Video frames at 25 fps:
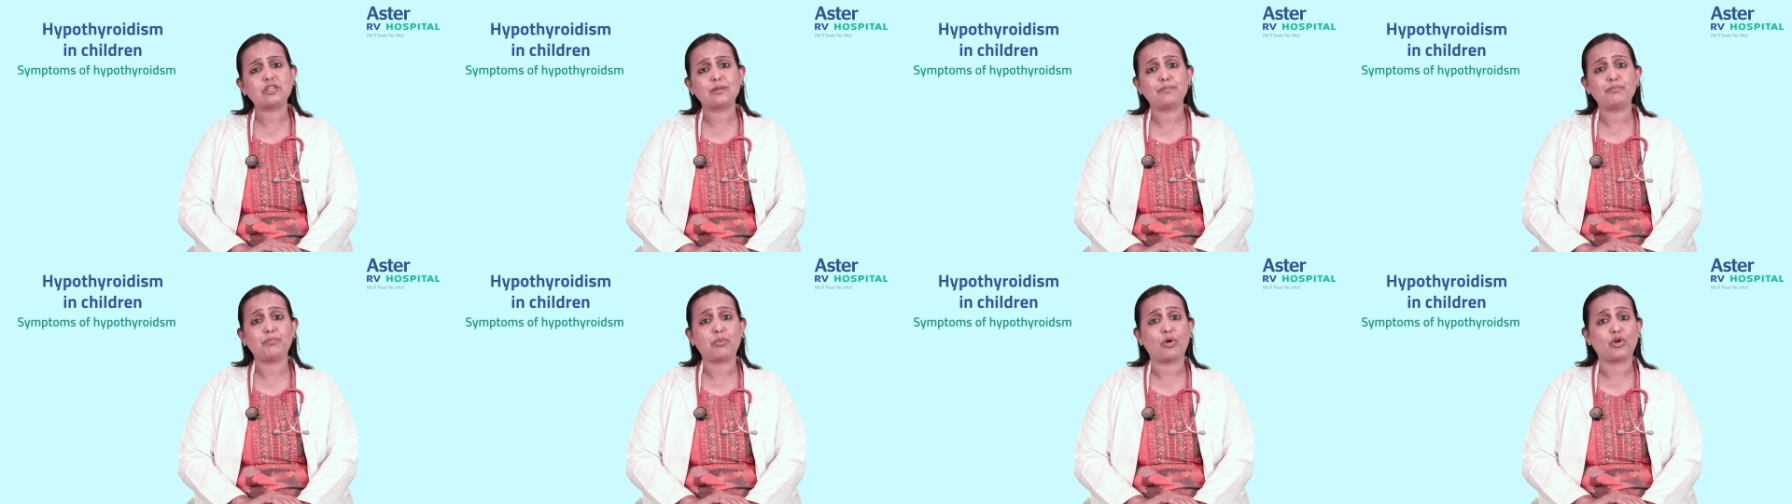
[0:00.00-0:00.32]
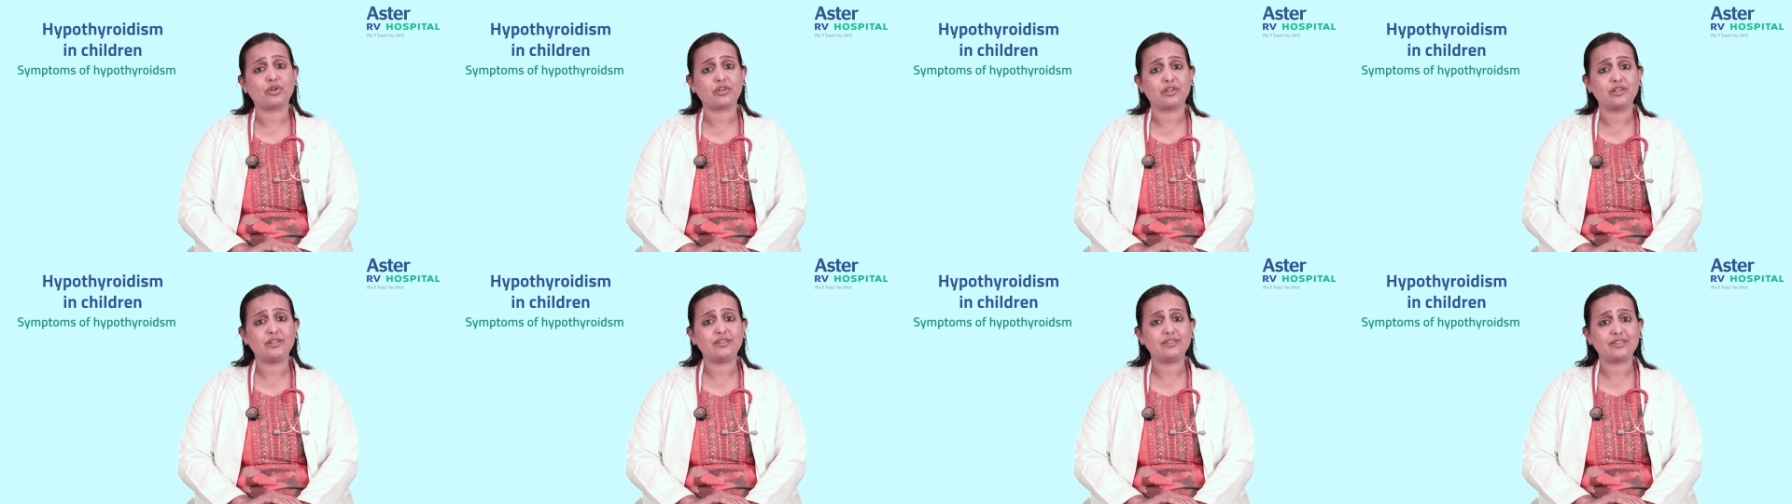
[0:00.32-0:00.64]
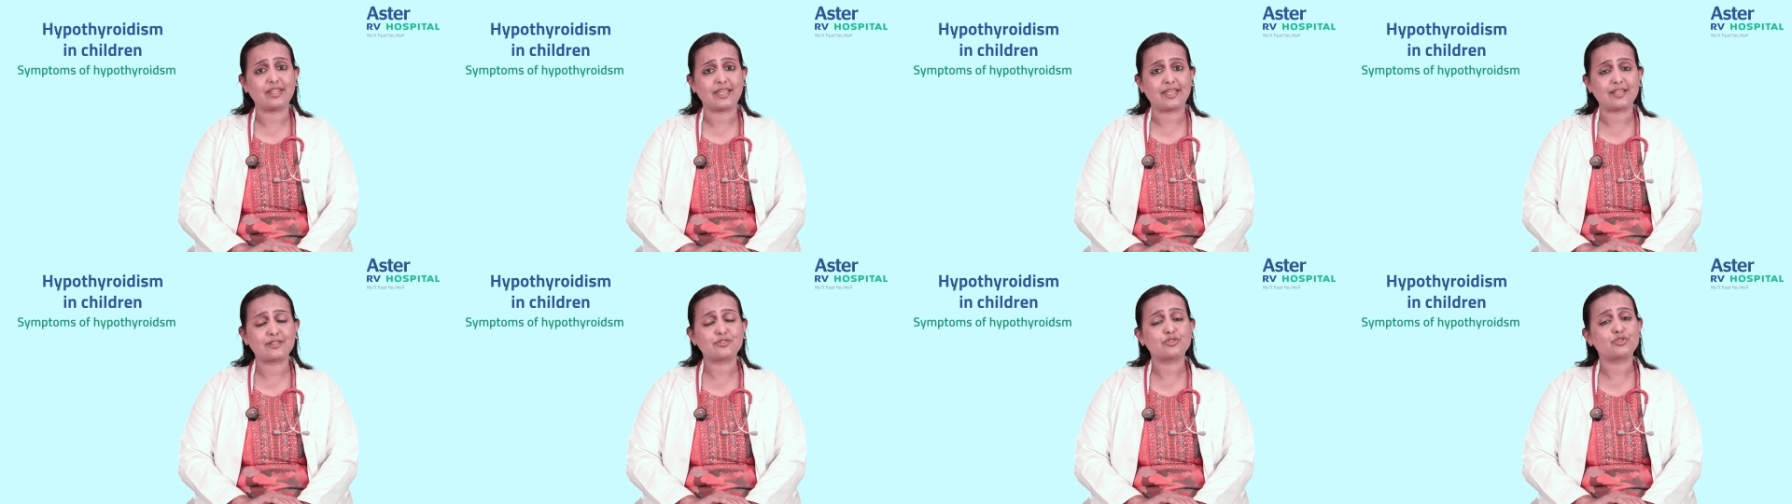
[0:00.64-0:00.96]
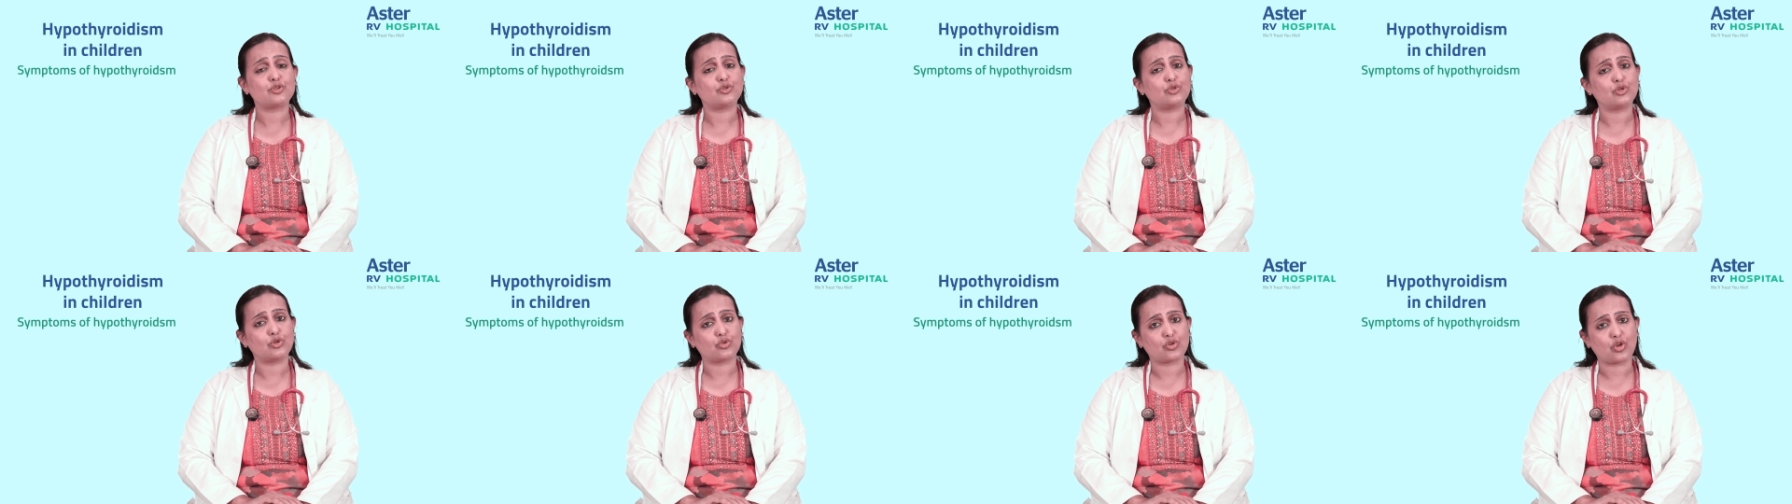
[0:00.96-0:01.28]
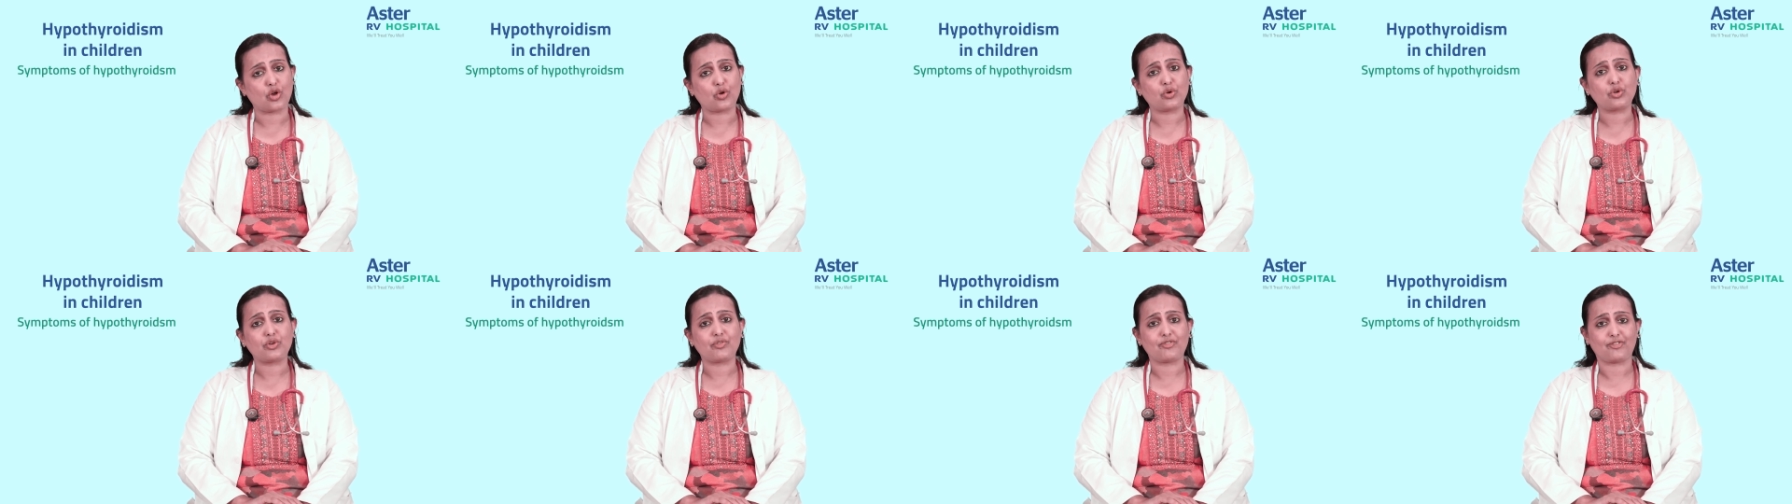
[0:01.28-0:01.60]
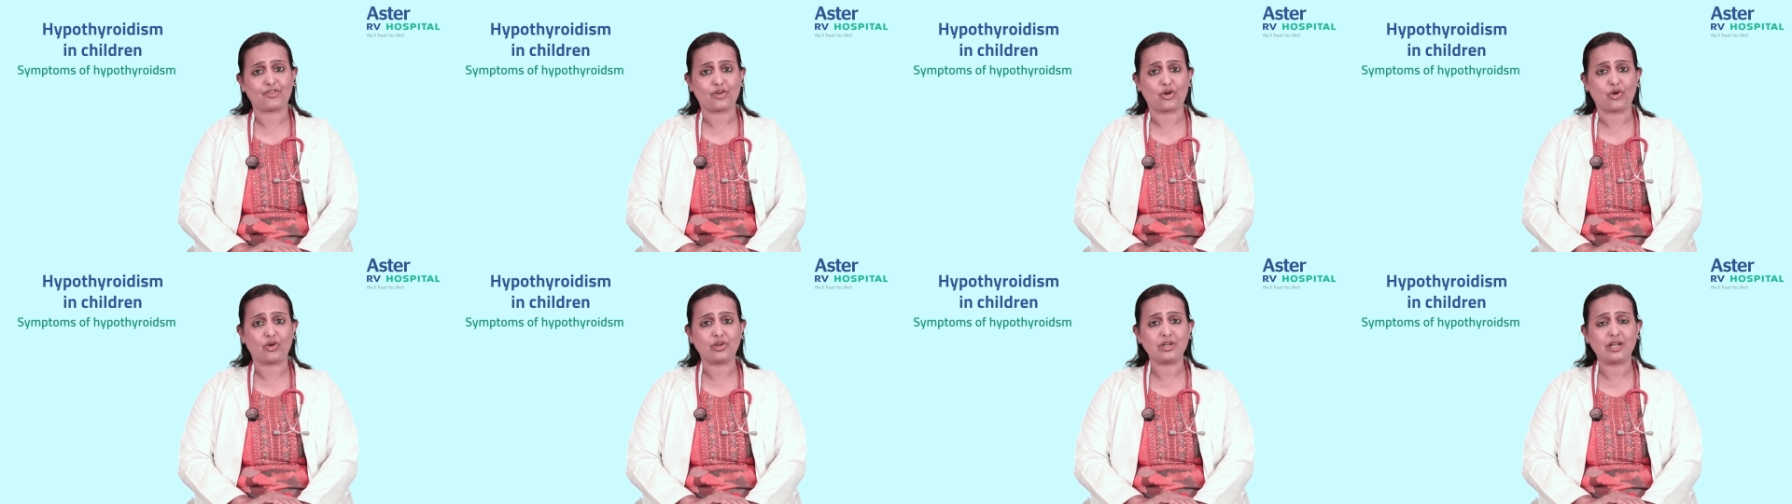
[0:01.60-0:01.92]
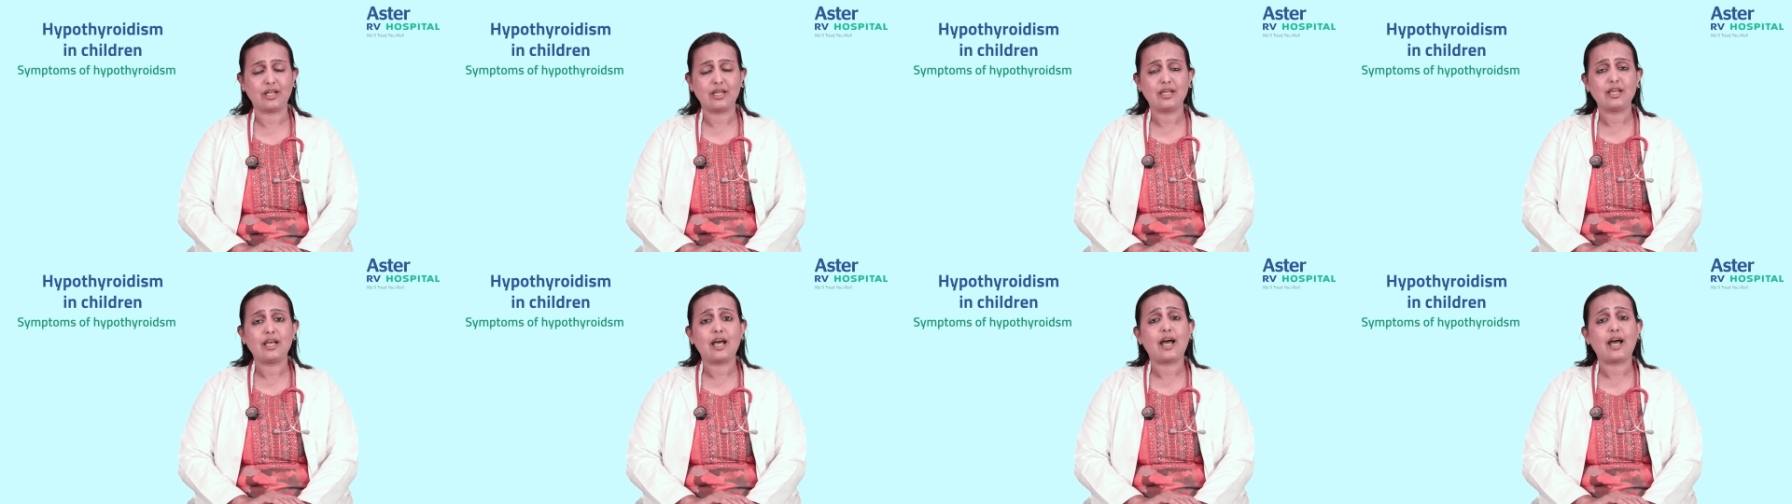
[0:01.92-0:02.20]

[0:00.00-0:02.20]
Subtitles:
important things to look out for